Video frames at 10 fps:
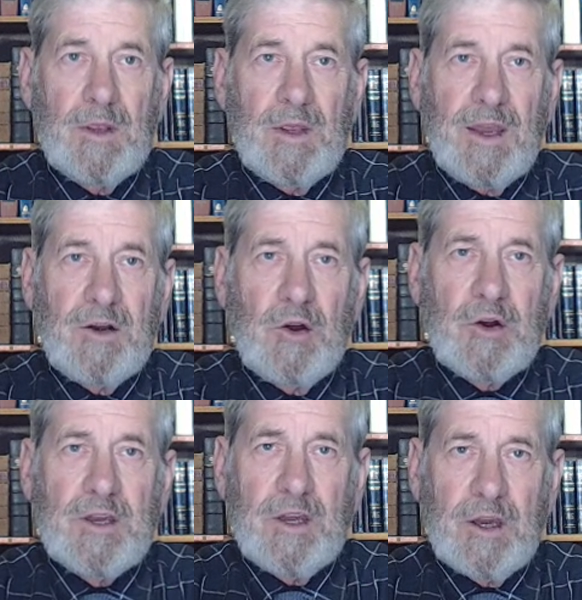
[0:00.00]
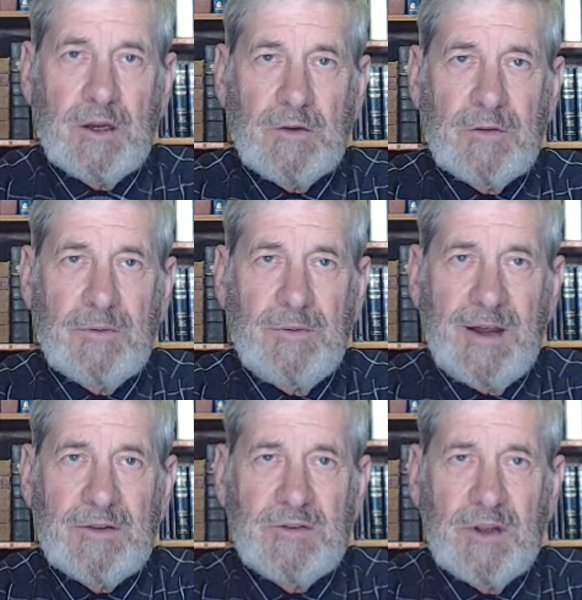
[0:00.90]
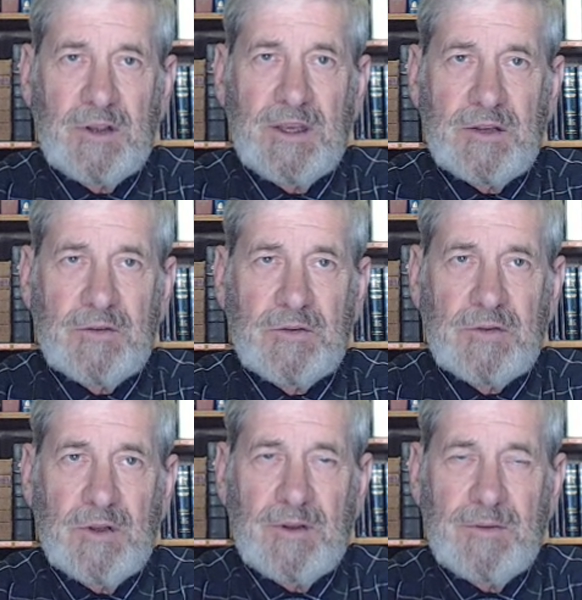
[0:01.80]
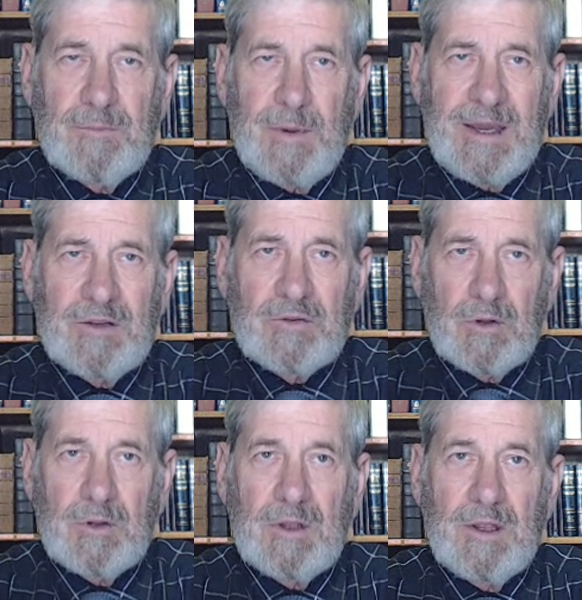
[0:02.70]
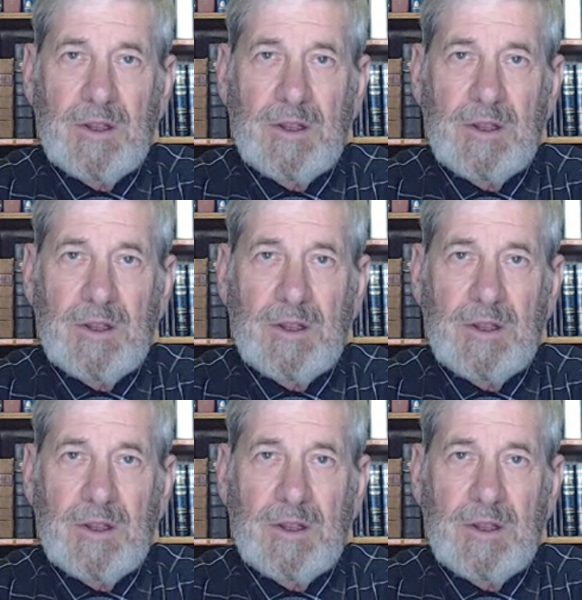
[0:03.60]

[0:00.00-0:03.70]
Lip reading: And her kings, Vasalis, Basil,